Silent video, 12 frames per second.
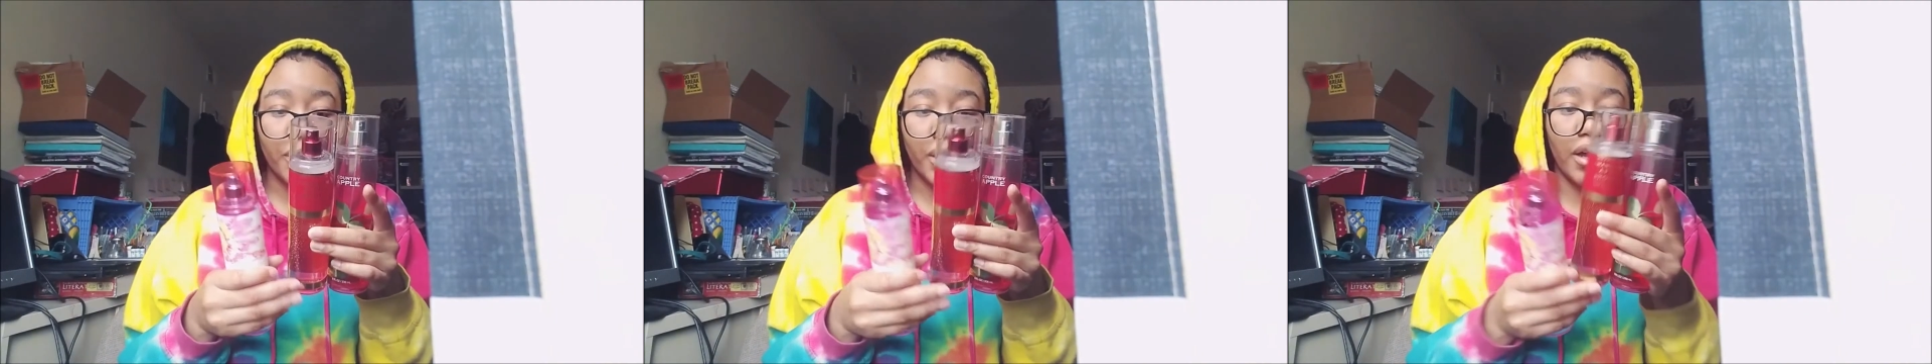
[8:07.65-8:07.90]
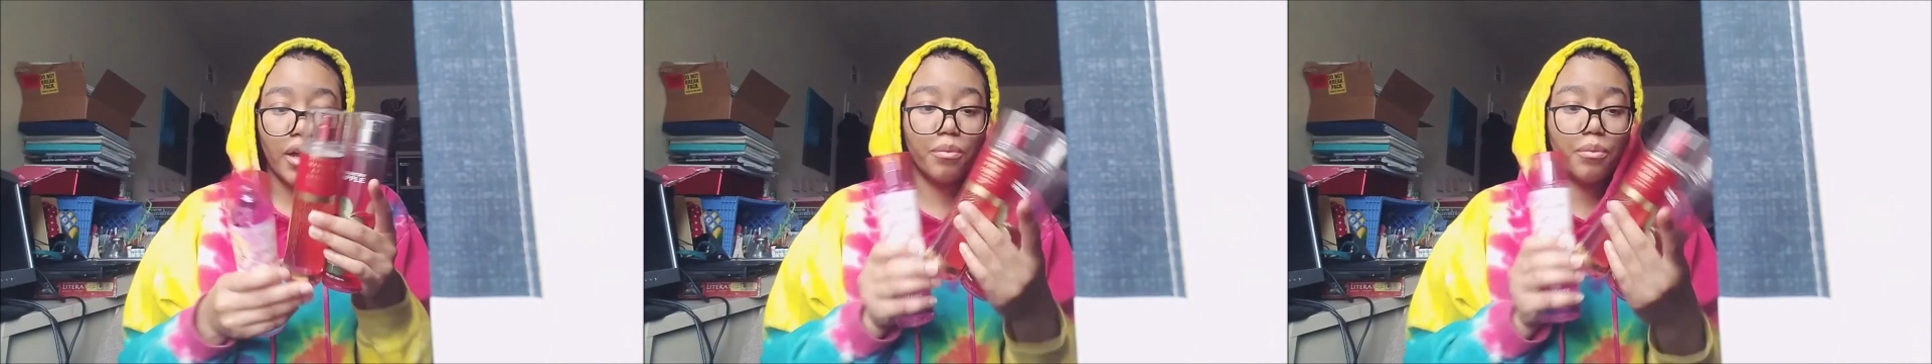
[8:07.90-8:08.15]

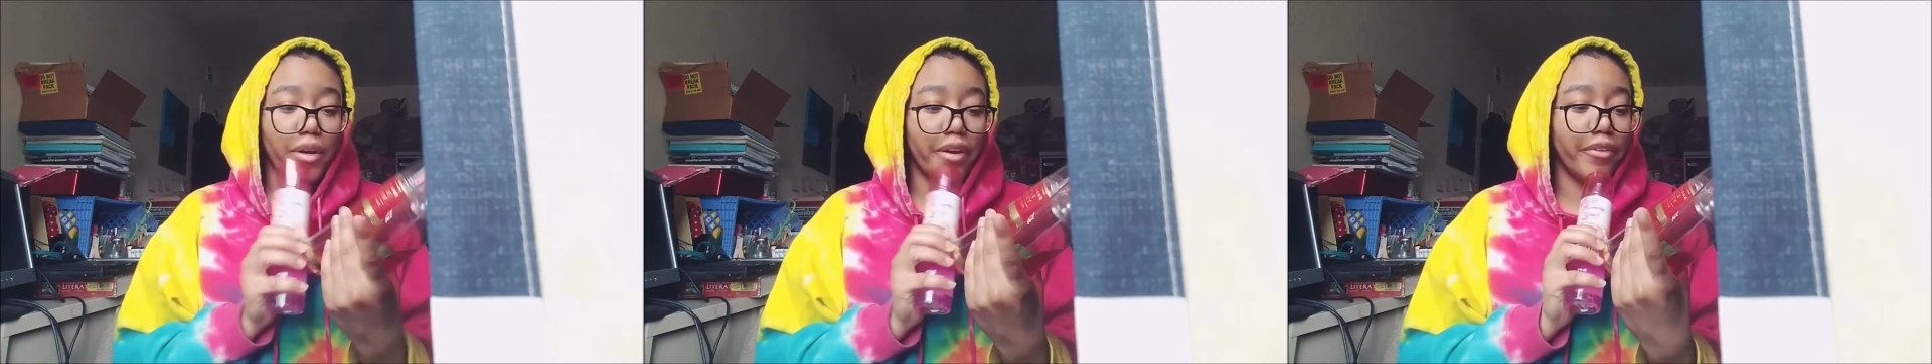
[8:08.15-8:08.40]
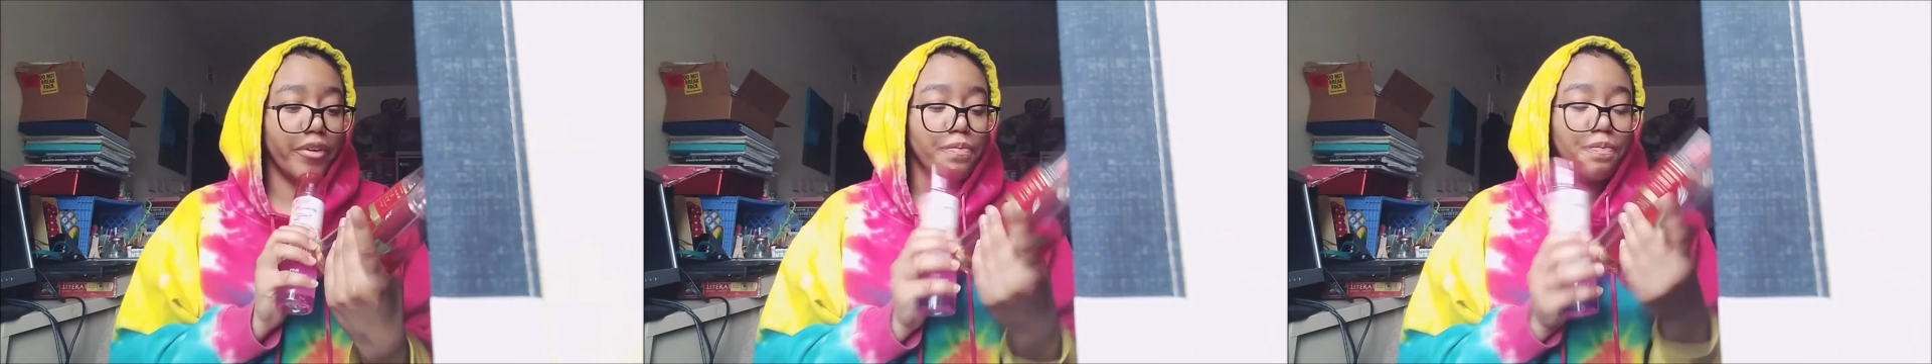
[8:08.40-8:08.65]

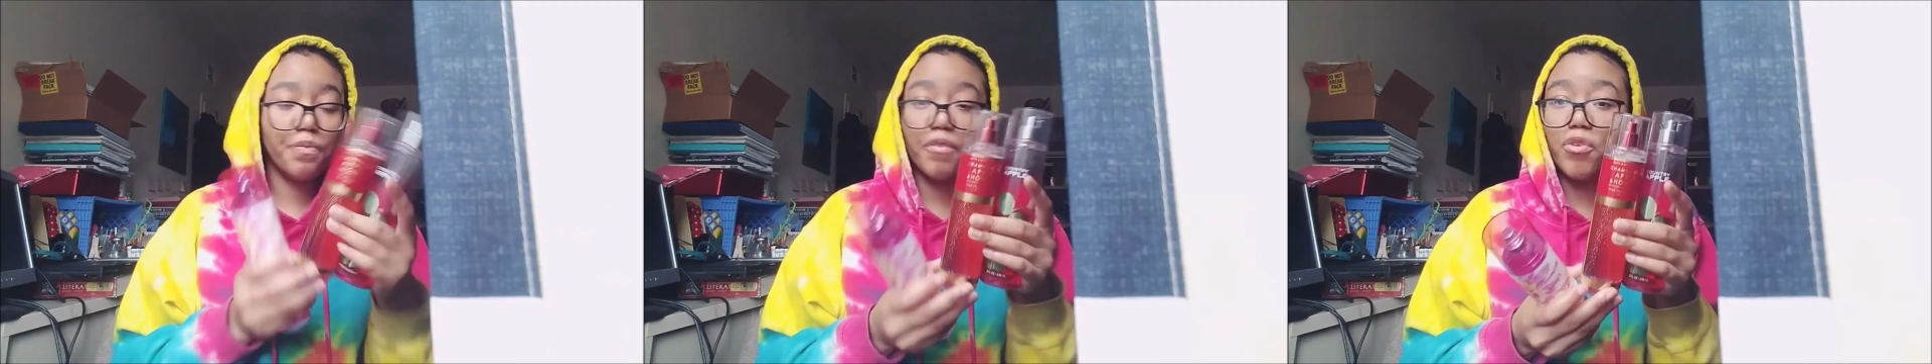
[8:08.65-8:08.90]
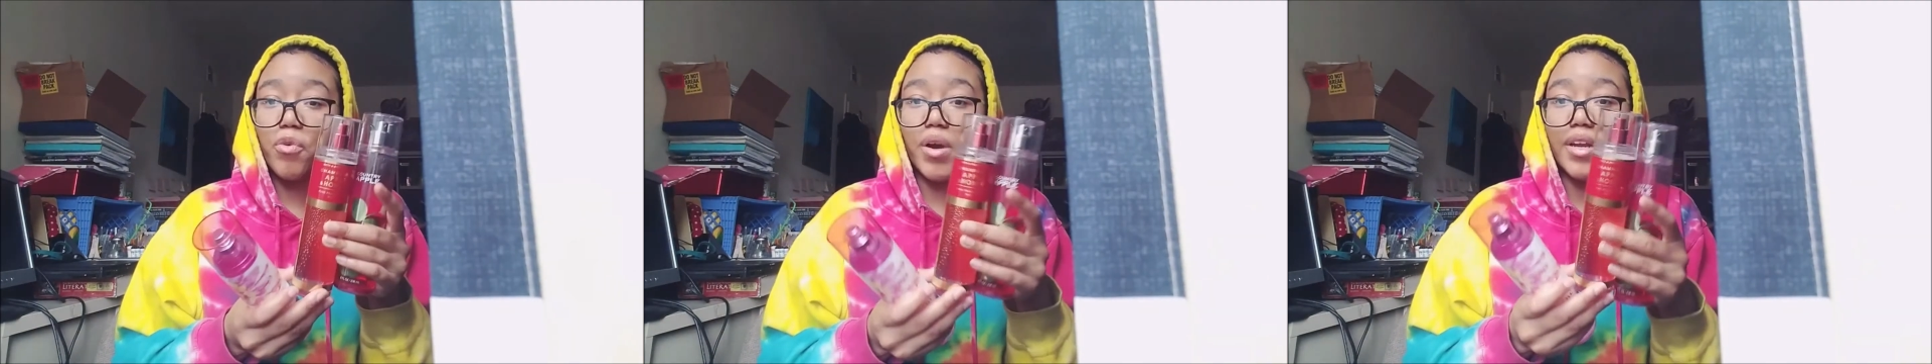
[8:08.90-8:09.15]
whatever, if
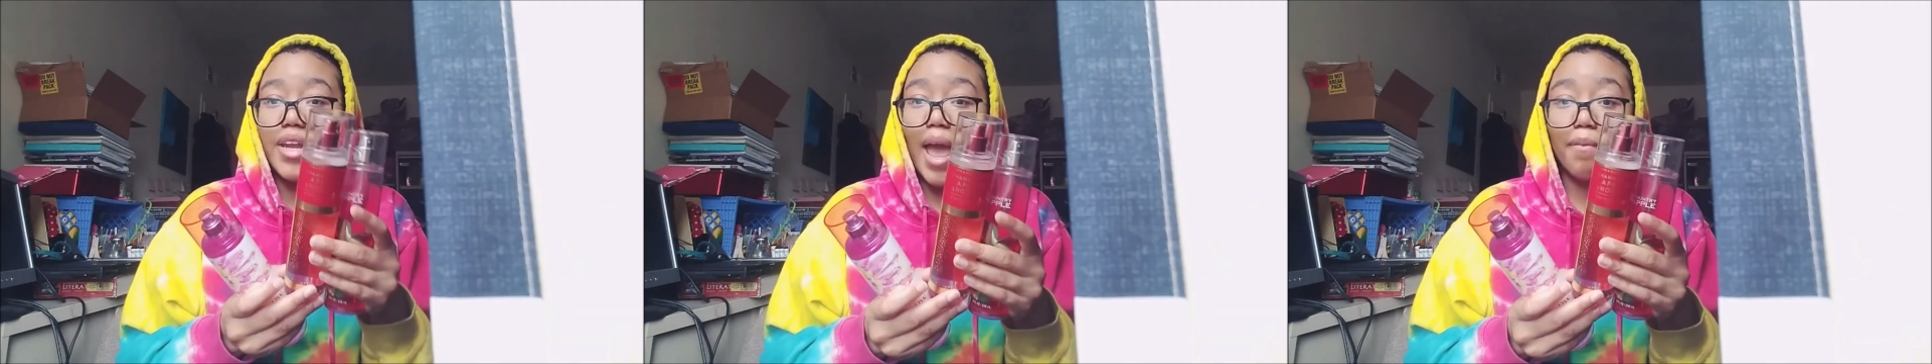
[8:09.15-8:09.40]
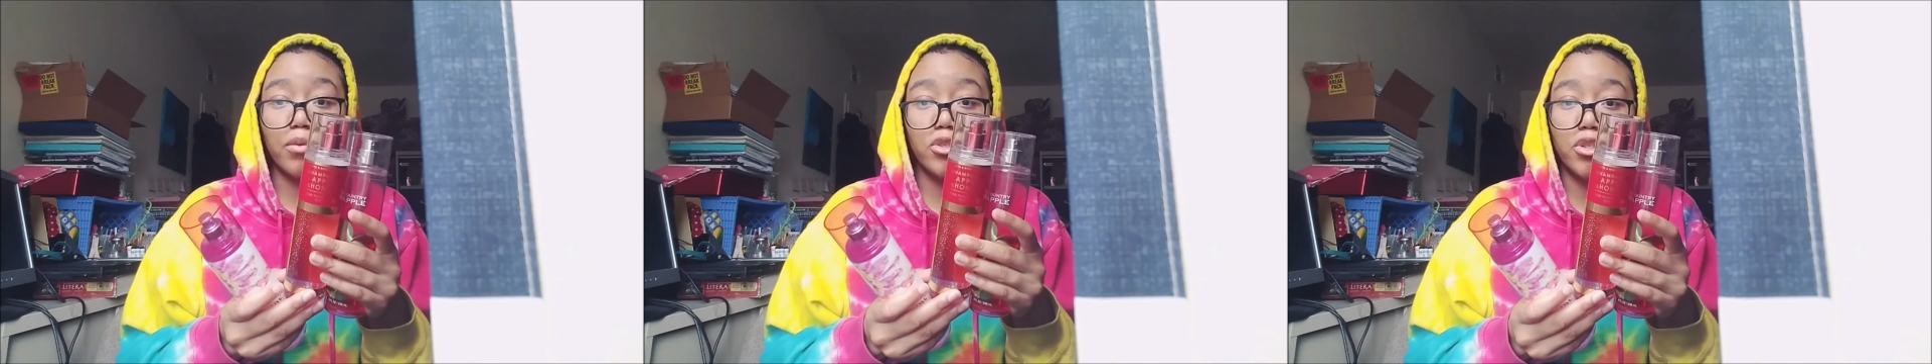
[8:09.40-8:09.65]
you want
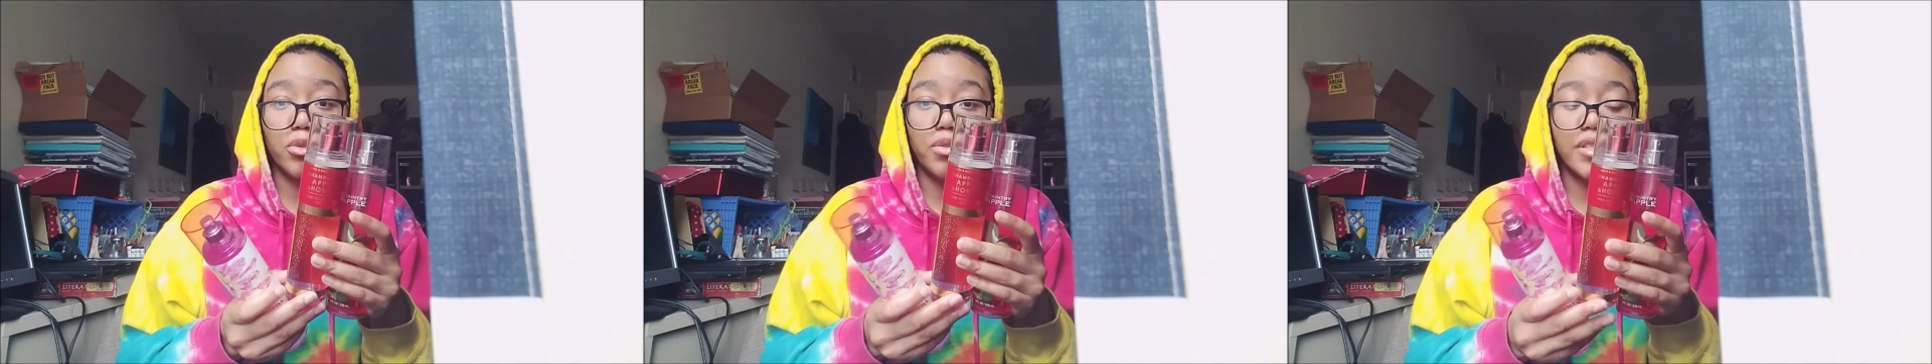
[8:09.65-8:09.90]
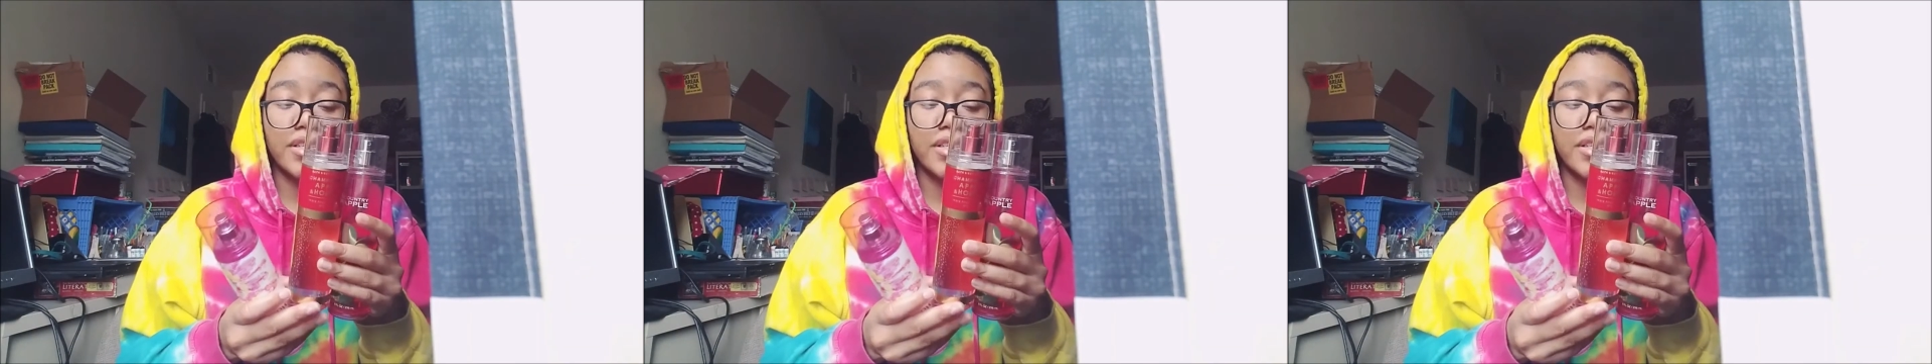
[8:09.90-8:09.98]
apple juice.